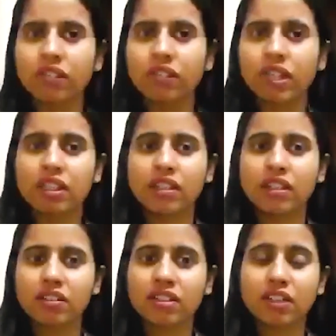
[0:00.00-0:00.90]

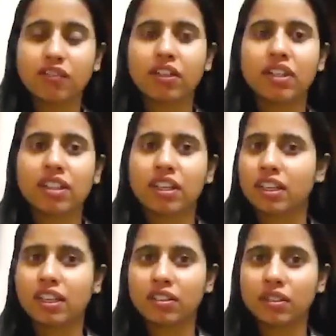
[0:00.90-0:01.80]
very different thing.
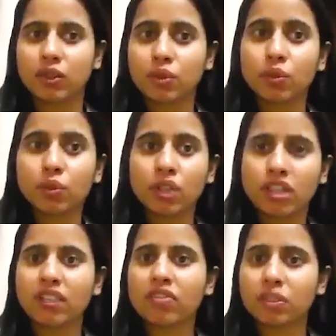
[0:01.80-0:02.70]
Like you
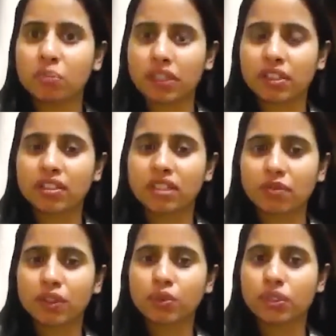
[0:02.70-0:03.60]
wouldn't have expected
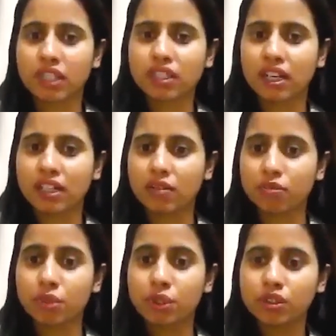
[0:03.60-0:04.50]
someone to say
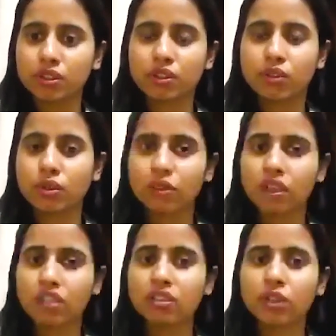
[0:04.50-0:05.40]
that because
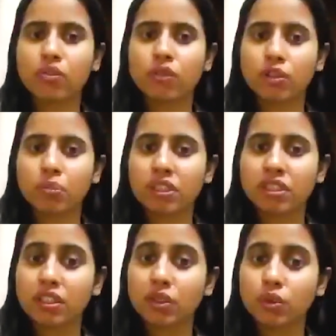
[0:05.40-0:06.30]
you it's your
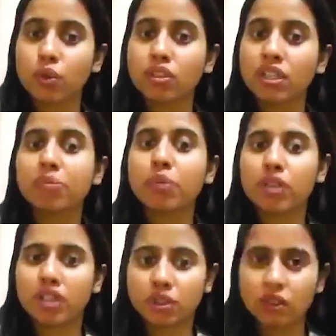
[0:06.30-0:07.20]
workplace and you know the
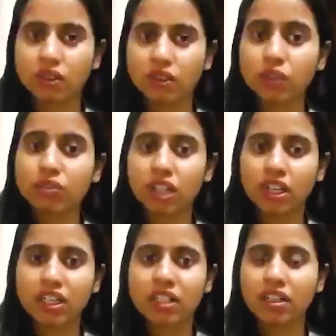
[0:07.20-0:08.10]
importance of it. You've
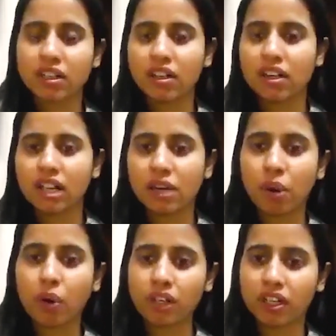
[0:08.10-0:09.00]
studied
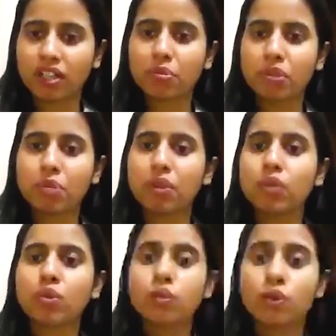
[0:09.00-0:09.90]
about it, and the people
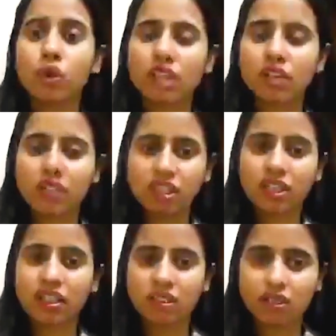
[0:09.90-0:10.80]
who do not have
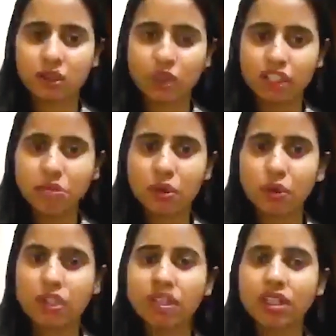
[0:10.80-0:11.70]
any knowledge
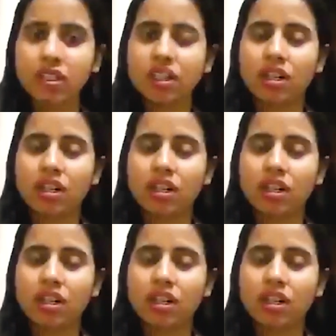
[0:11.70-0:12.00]
about it